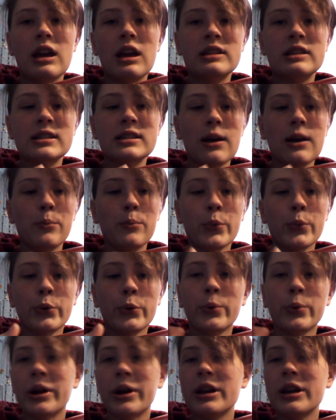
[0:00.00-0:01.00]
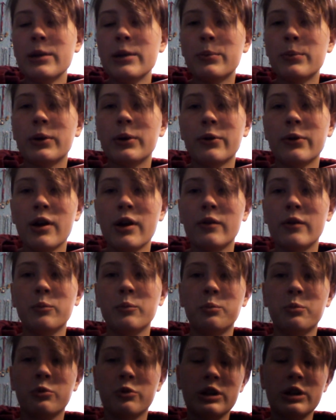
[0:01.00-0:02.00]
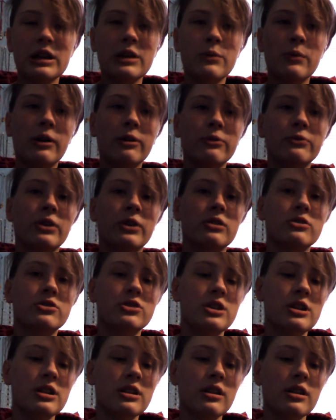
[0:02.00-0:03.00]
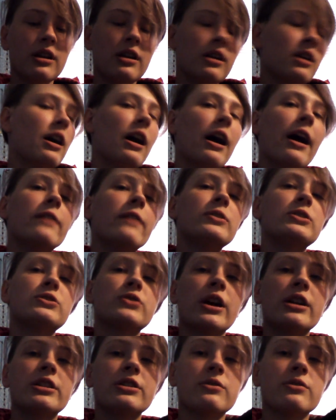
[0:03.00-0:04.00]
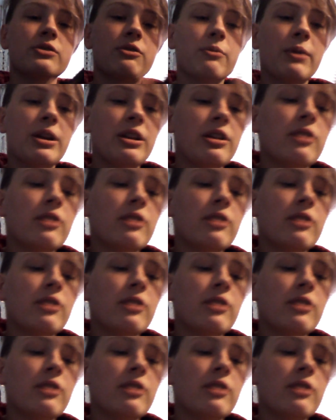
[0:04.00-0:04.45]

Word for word: it's pretty, pretty well functioning. I haven't tried to use the